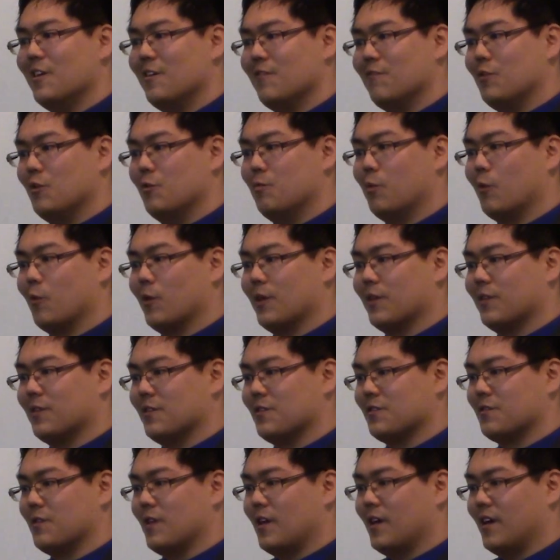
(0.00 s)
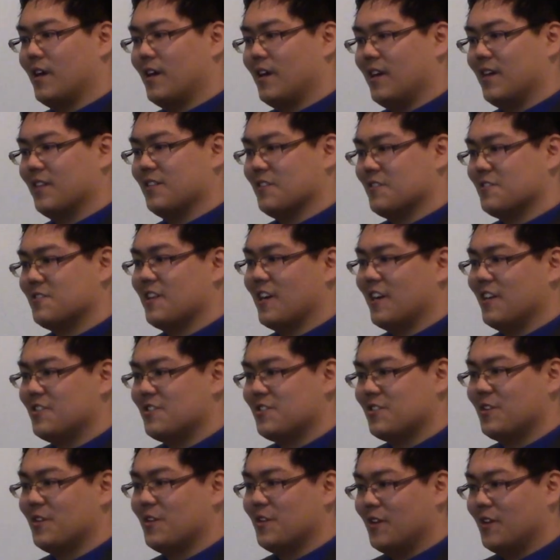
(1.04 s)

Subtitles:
viewpoint at this stage.